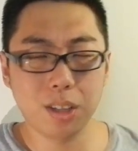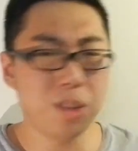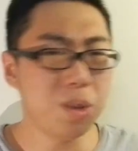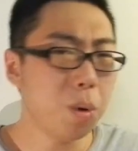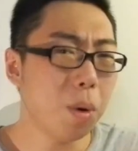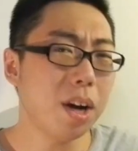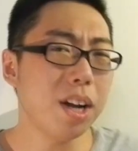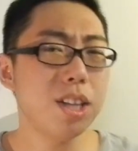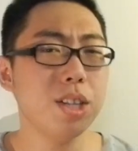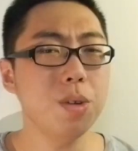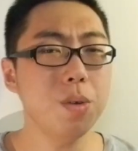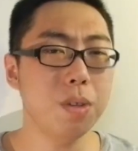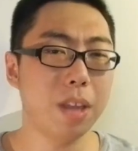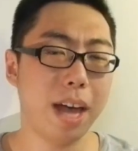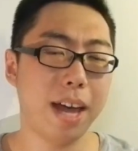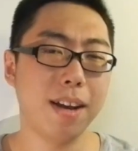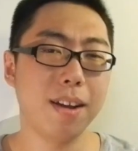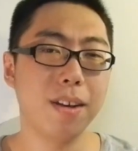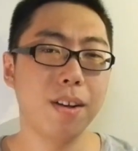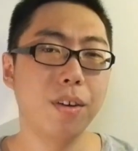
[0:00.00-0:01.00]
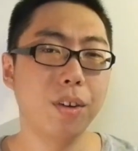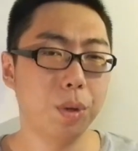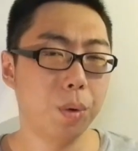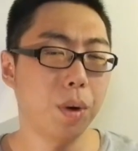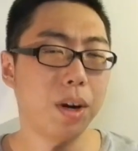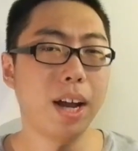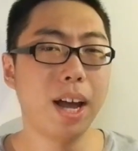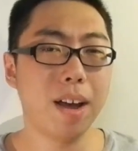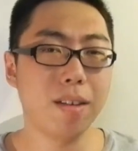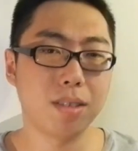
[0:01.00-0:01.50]
You don't want to do that. You
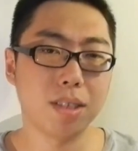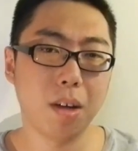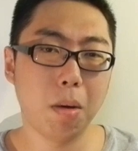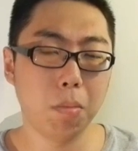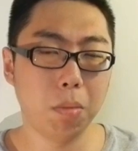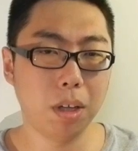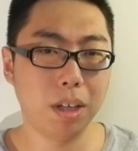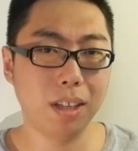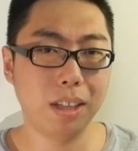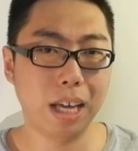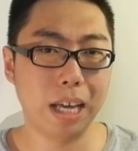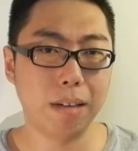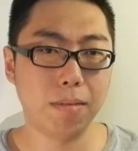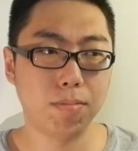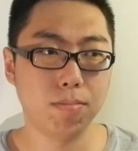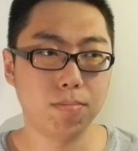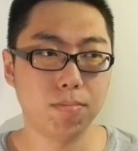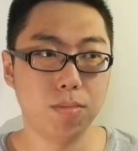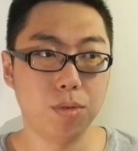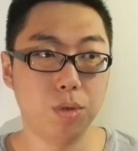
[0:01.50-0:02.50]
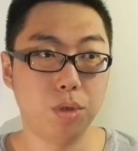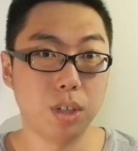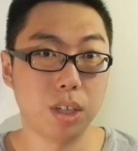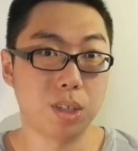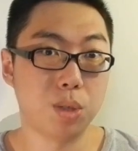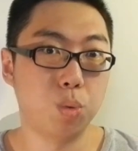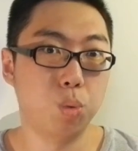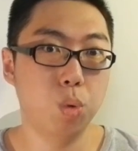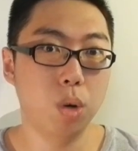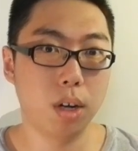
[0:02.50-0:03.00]
want to have something that
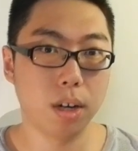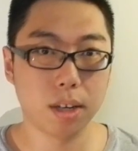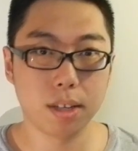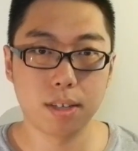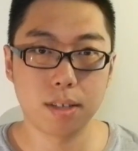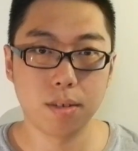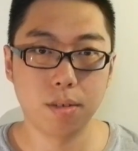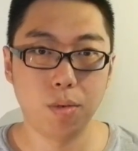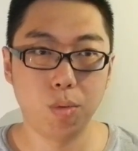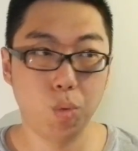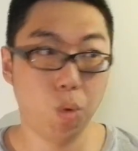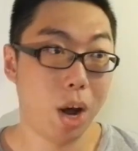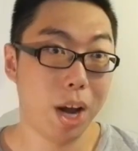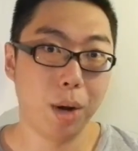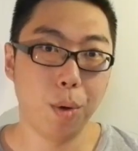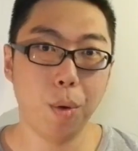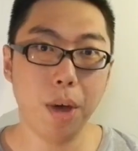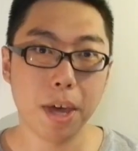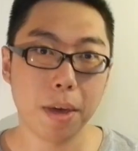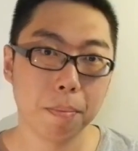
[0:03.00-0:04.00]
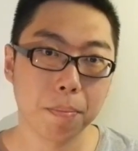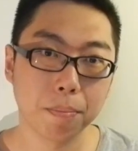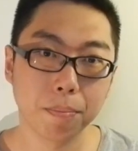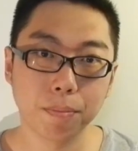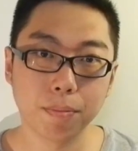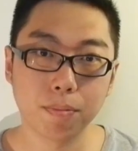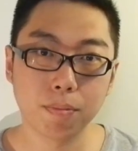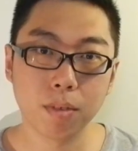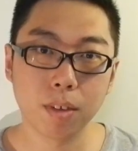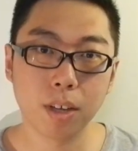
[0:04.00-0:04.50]
just works right away.
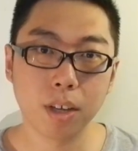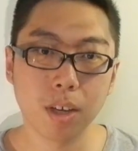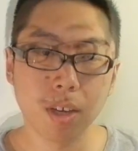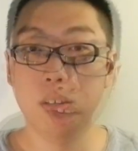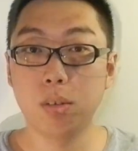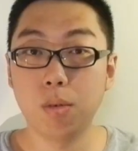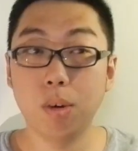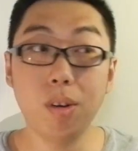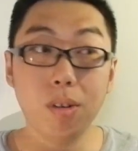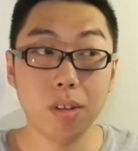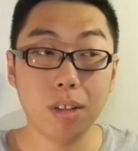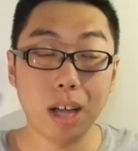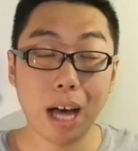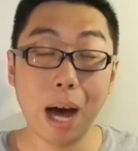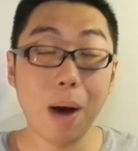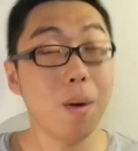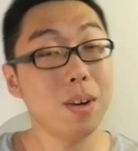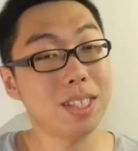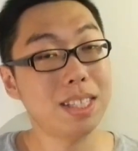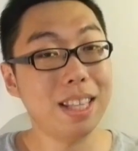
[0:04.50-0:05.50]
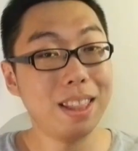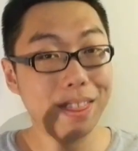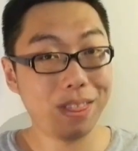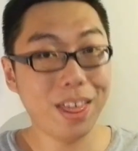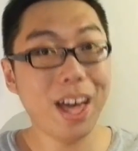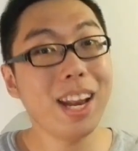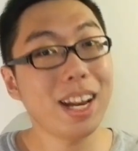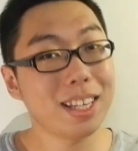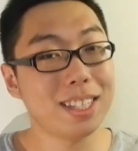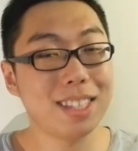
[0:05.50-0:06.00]
Well, I was in
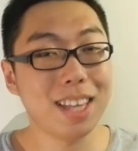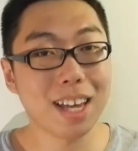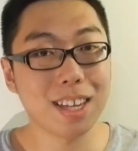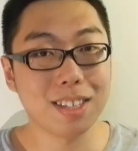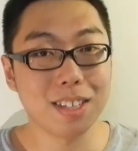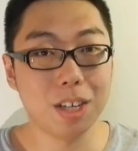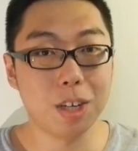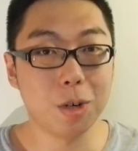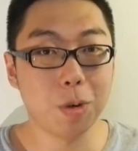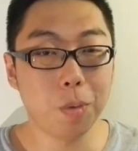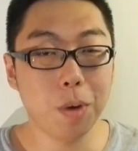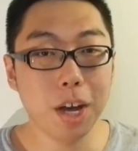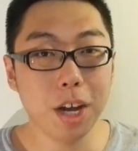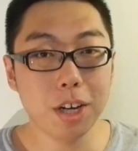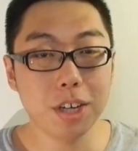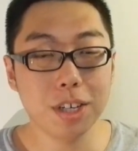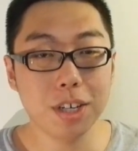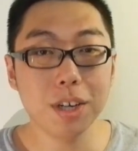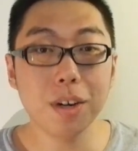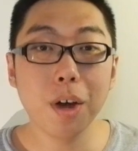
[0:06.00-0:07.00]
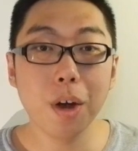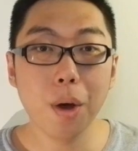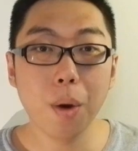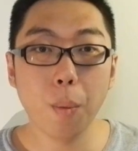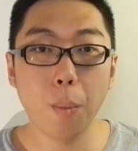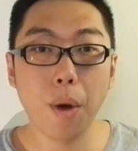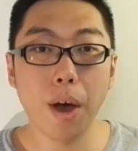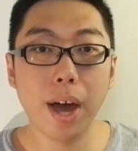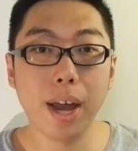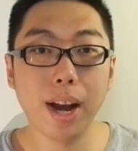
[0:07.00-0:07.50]
that exact situation
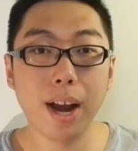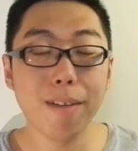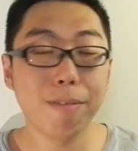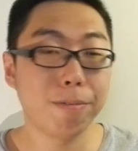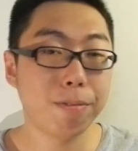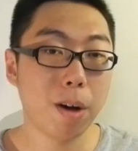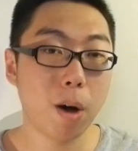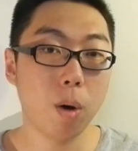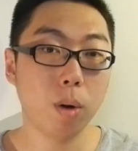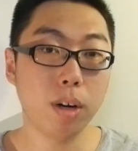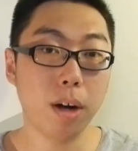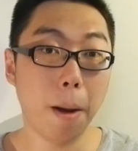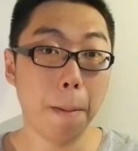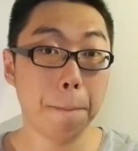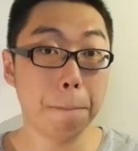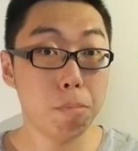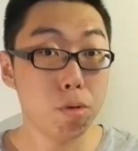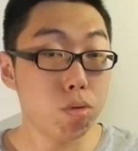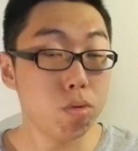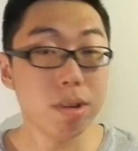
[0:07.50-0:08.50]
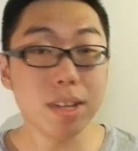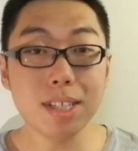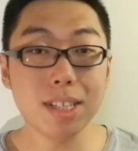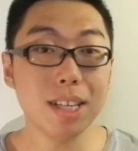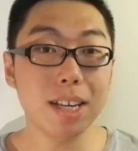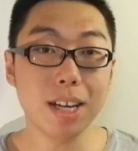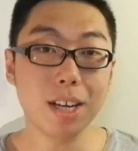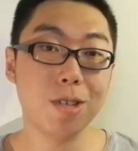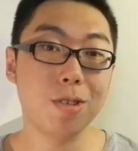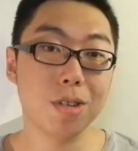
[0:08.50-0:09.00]
when I found a
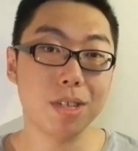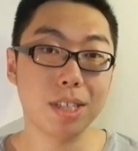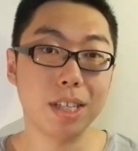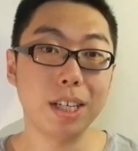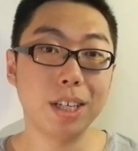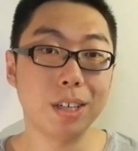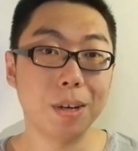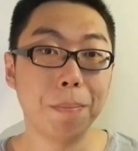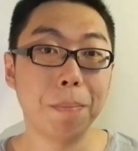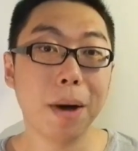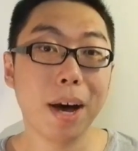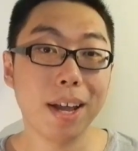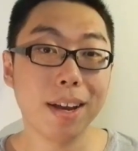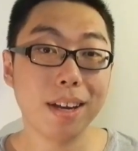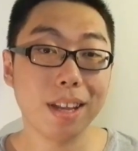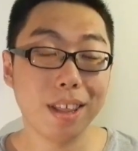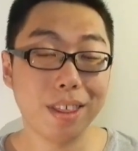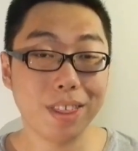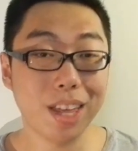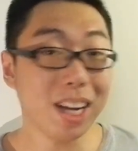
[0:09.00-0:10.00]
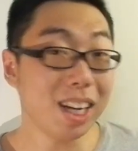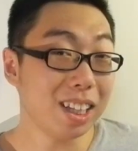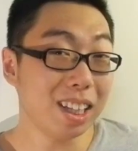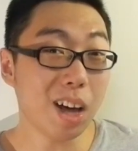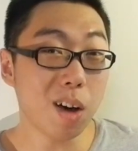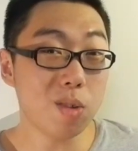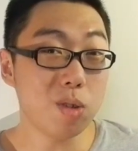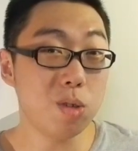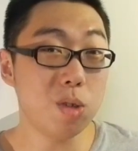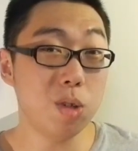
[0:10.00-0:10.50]
pretty interesting command that
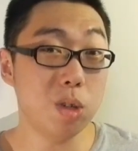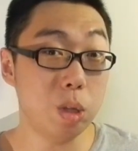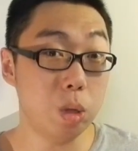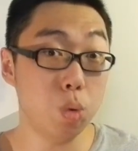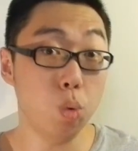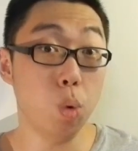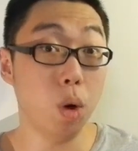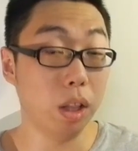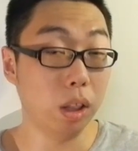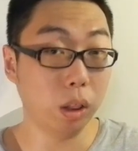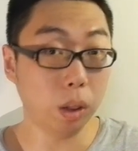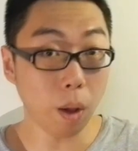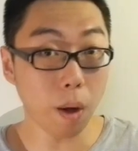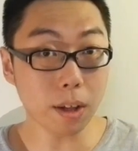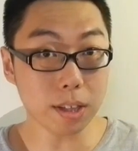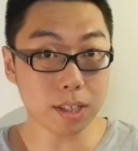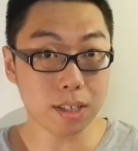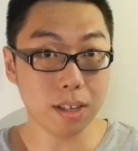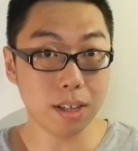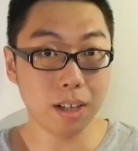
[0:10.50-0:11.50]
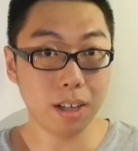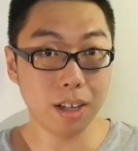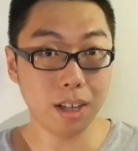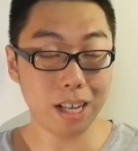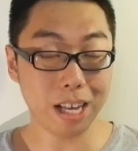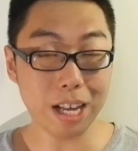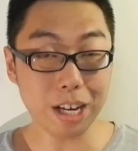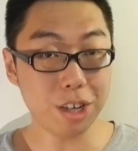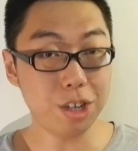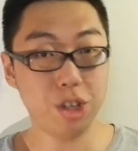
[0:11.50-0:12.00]
allows you to do a lot
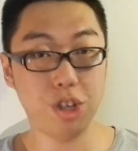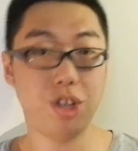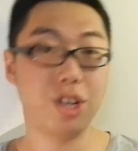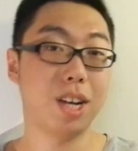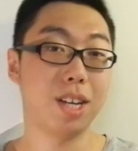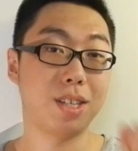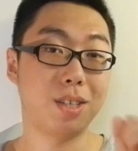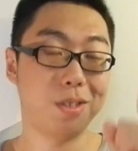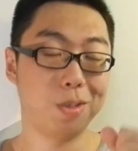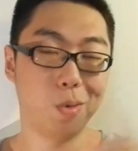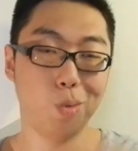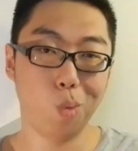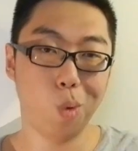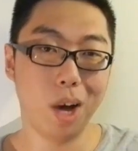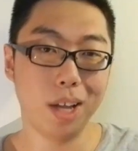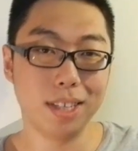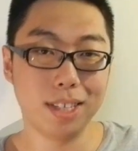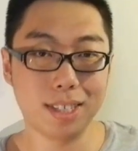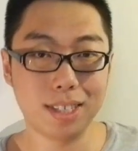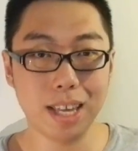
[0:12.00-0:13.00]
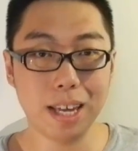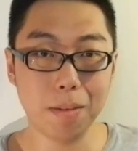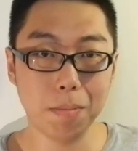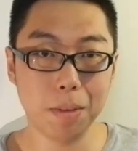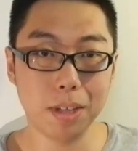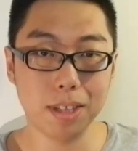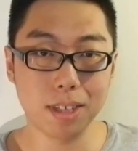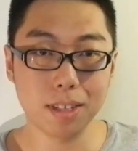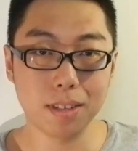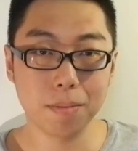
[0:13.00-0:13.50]
in just one
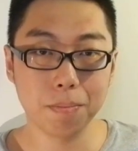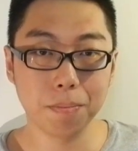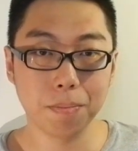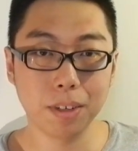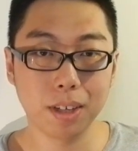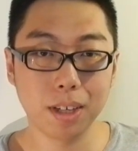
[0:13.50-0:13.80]
statement.